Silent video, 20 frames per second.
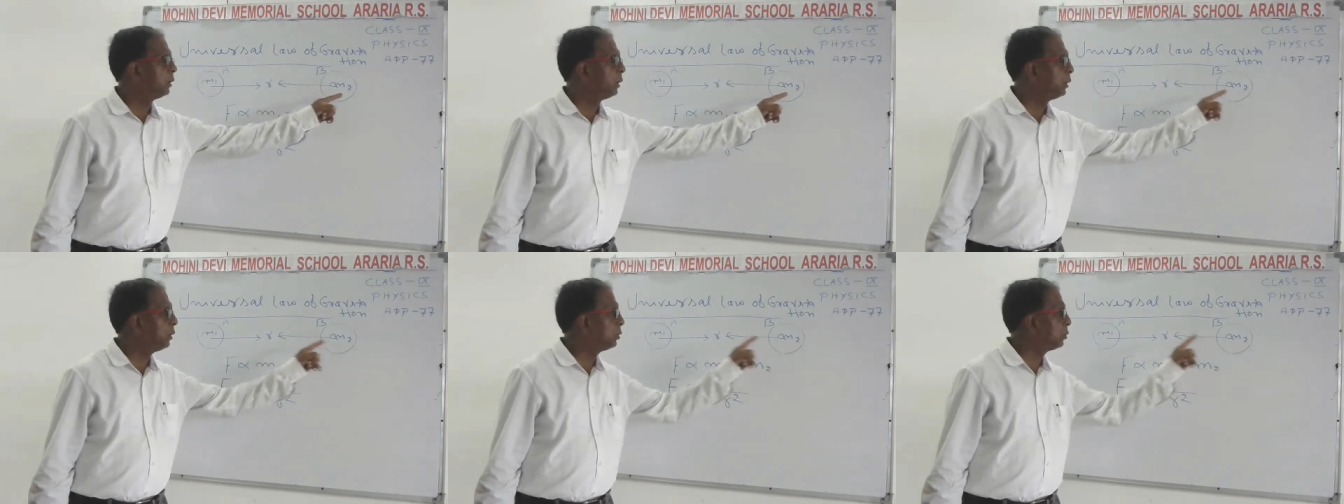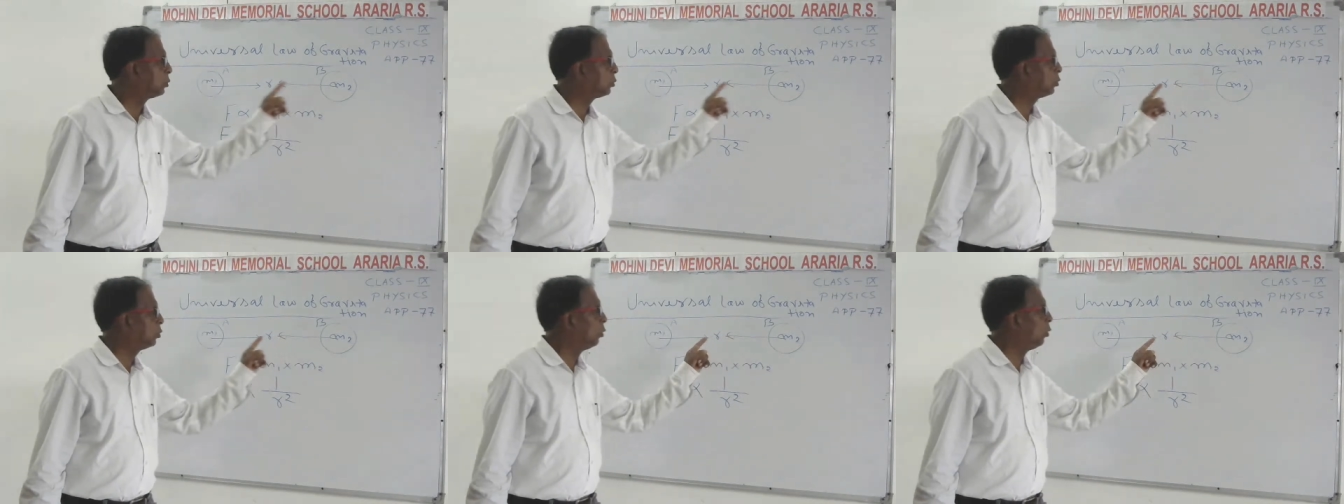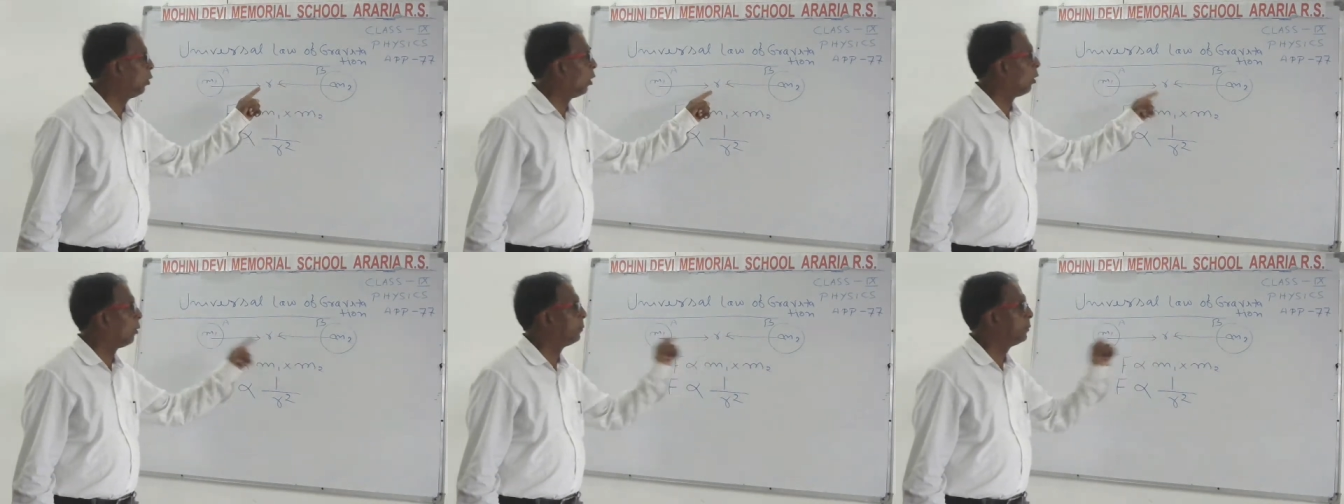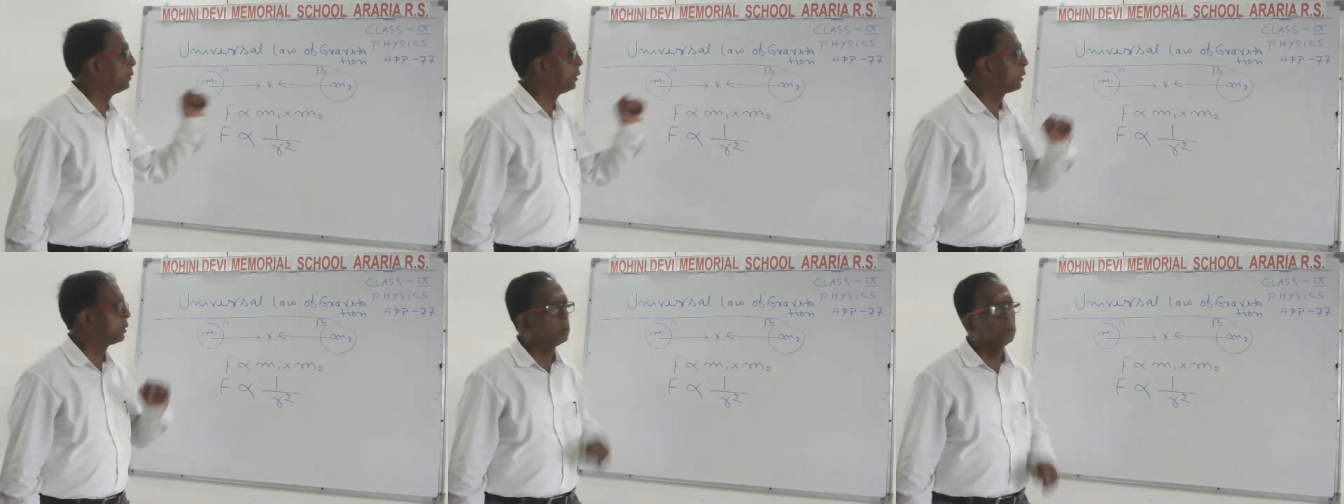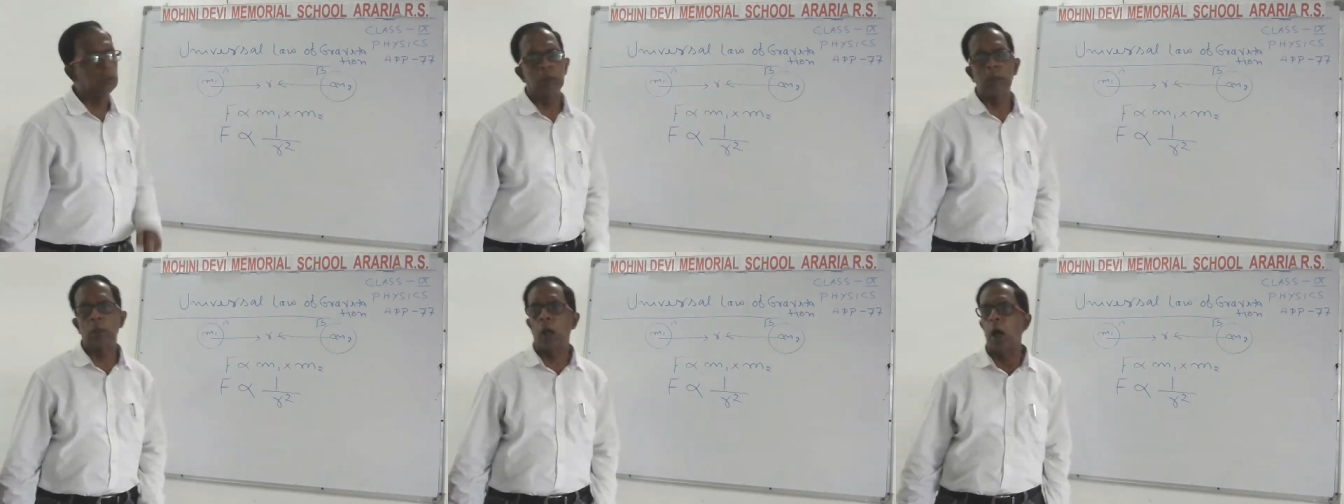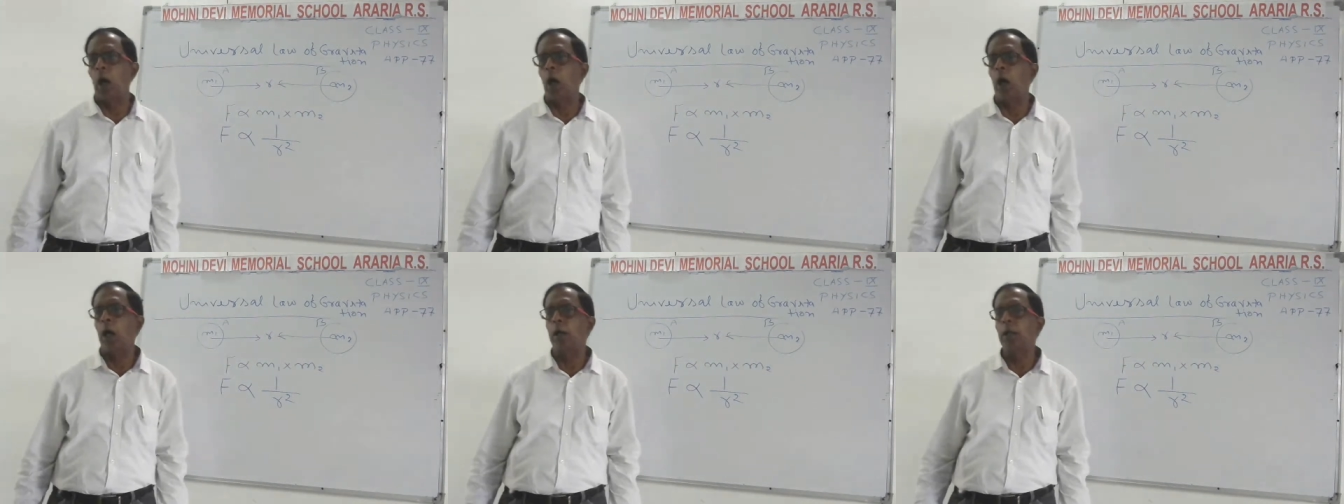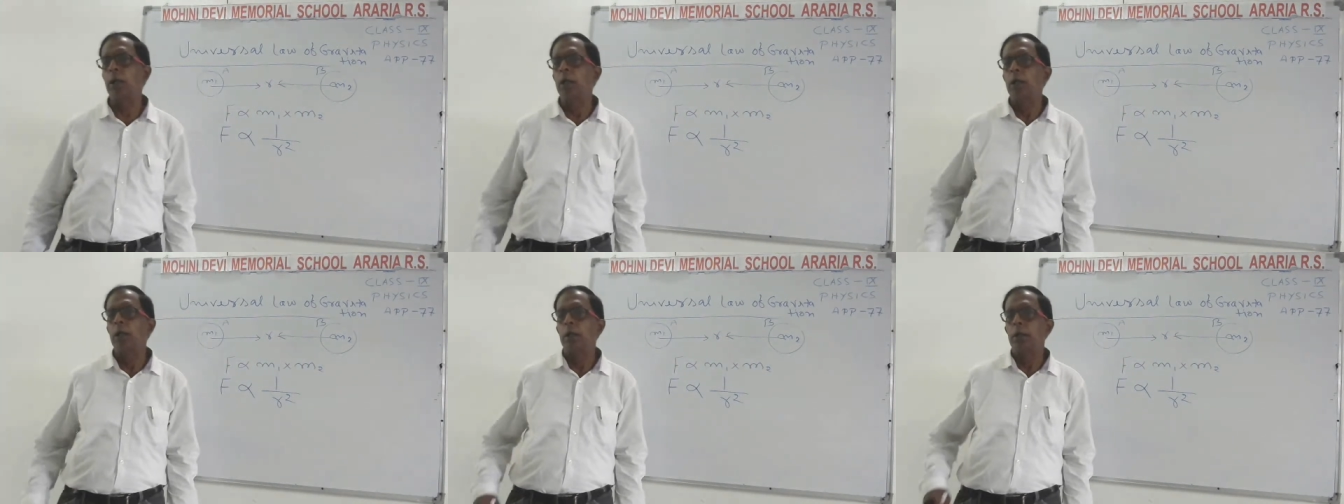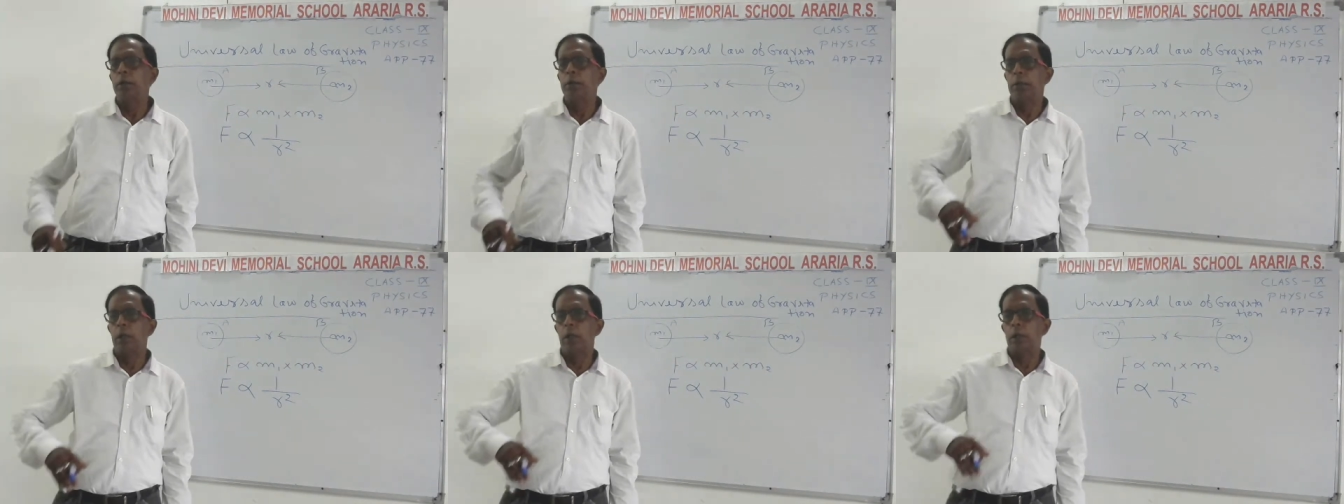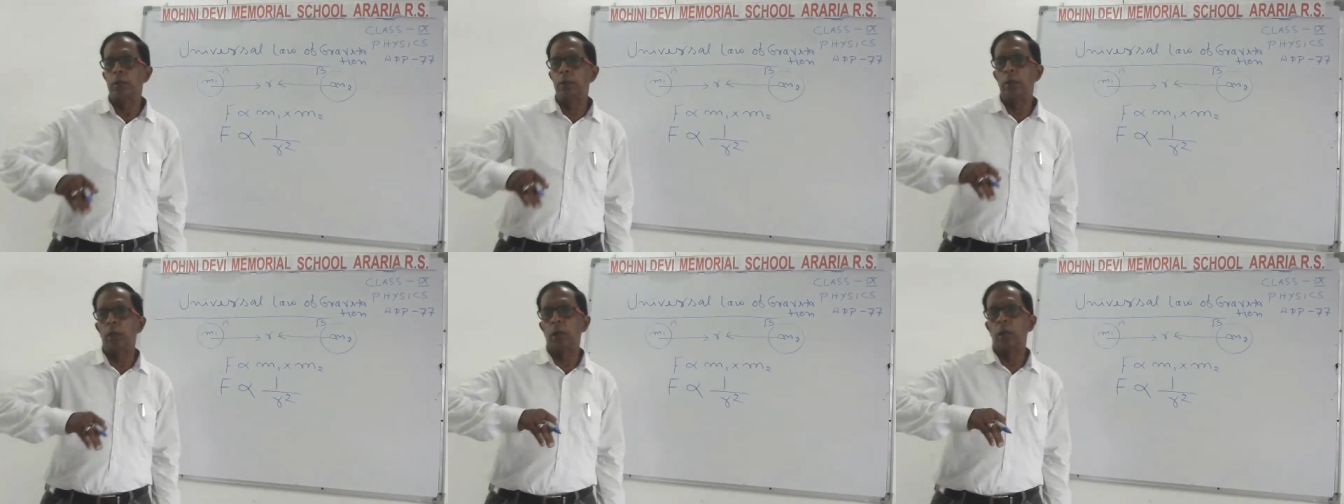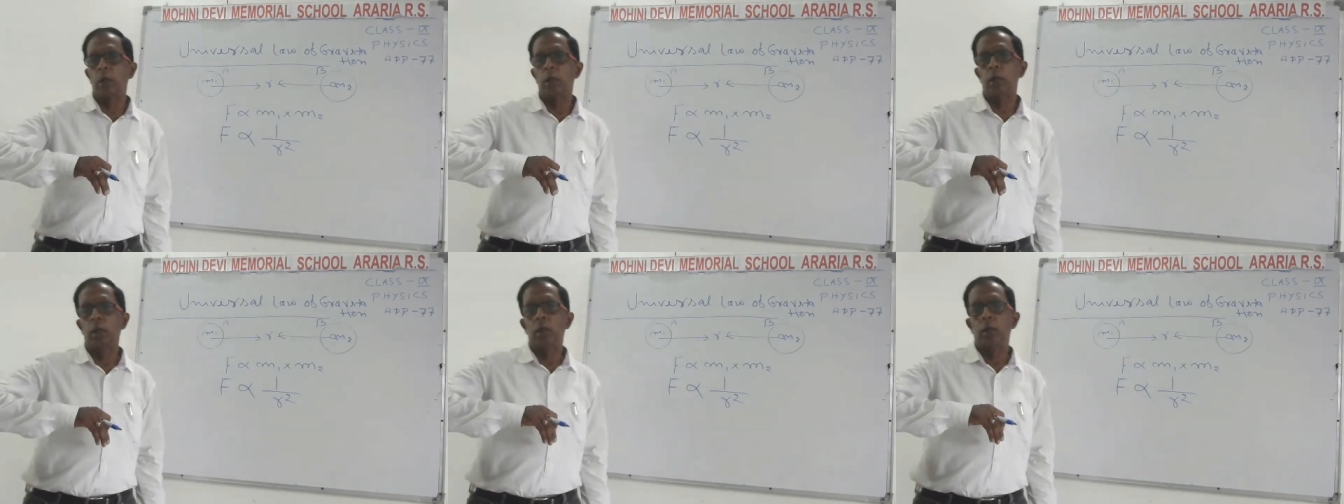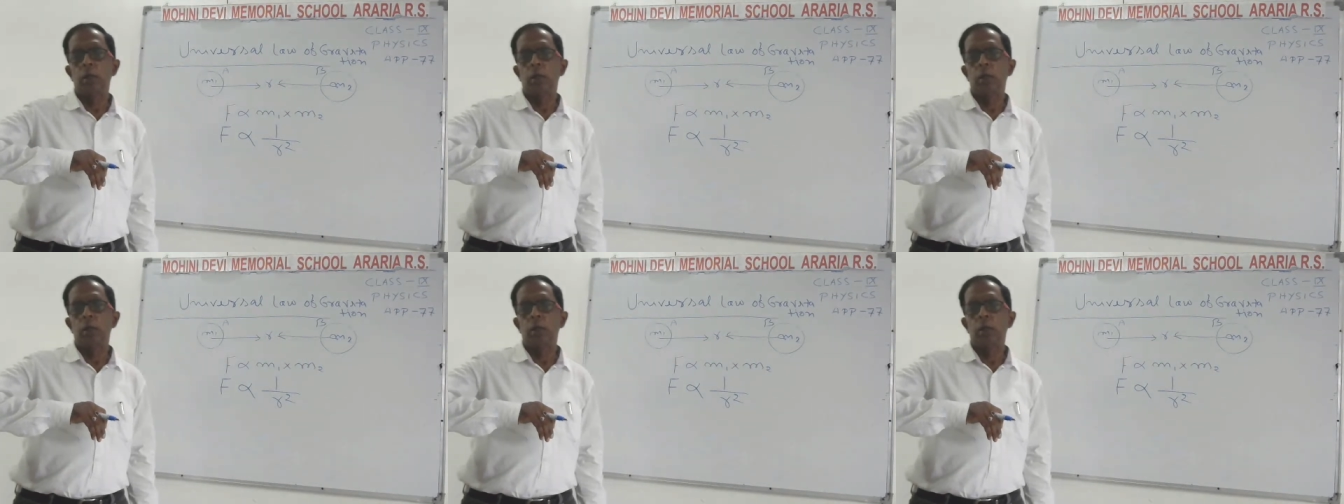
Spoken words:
these two objects is R. Then the